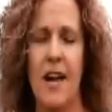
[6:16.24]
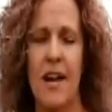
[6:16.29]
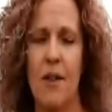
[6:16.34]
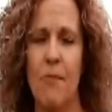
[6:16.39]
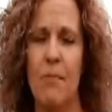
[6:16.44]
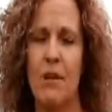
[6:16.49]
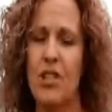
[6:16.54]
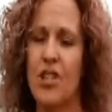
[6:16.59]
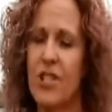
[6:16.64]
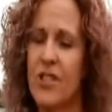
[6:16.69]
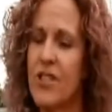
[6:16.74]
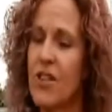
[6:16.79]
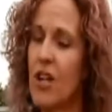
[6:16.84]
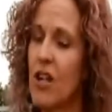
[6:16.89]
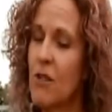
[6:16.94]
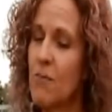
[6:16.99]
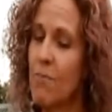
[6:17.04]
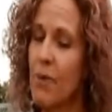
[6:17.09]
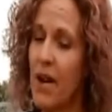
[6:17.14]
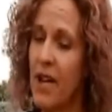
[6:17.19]
but just
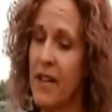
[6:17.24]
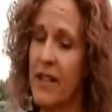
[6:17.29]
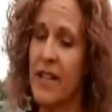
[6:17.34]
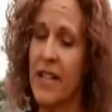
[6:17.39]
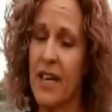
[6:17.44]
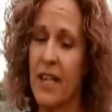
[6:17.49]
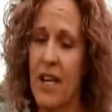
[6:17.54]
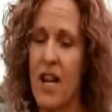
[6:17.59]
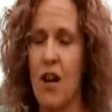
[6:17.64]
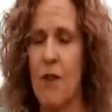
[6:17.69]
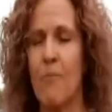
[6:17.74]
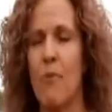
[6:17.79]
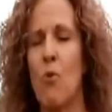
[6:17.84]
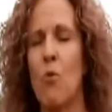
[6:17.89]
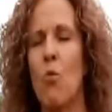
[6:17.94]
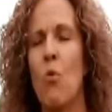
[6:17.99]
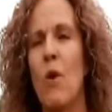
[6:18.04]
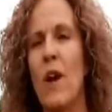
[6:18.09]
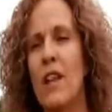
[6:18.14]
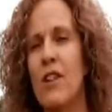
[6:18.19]
start piling it up.
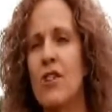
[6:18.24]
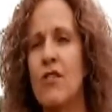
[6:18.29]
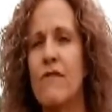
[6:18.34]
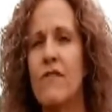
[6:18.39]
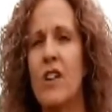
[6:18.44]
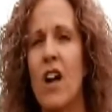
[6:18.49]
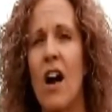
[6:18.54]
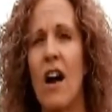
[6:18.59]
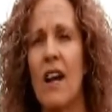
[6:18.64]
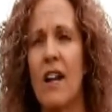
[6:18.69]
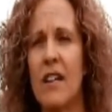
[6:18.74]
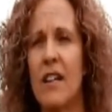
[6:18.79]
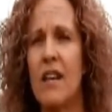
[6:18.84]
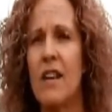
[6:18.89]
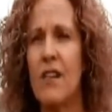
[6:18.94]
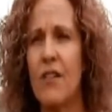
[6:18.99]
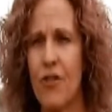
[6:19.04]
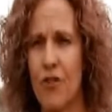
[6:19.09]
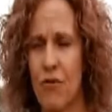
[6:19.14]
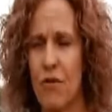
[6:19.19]
When you've got
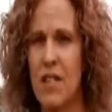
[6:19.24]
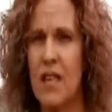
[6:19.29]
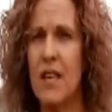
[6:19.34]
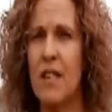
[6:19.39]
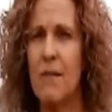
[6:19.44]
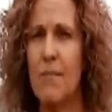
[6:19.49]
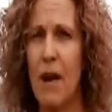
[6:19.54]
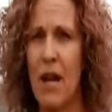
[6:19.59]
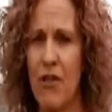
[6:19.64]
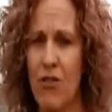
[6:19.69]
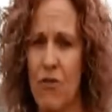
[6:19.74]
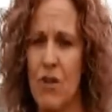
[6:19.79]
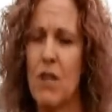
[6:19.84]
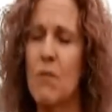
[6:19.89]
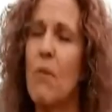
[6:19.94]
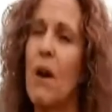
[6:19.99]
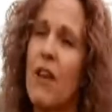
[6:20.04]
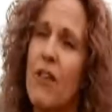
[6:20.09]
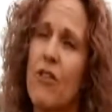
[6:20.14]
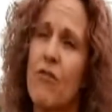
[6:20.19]
a 3 by 3
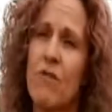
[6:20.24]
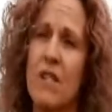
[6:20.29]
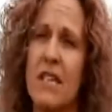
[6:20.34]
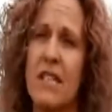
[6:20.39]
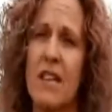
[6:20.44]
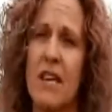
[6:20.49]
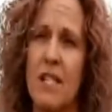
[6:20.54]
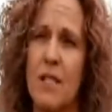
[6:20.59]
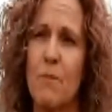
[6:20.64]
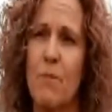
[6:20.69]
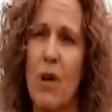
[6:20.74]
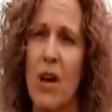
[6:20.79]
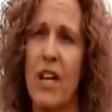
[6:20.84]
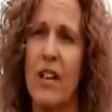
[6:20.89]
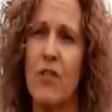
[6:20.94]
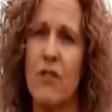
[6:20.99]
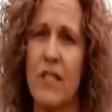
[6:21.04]
by 3 size pile,